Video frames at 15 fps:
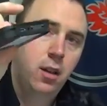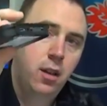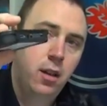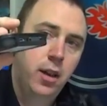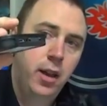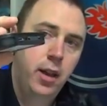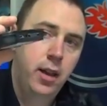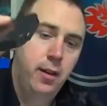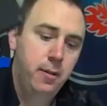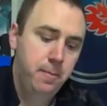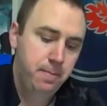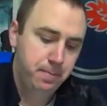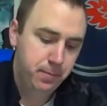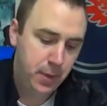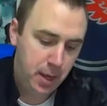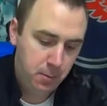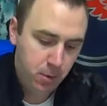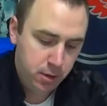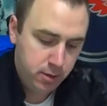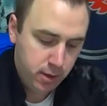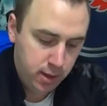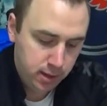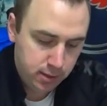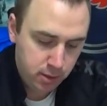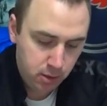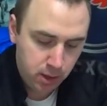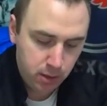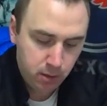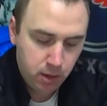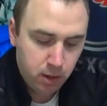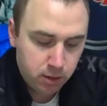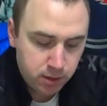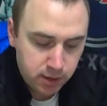And with these you can,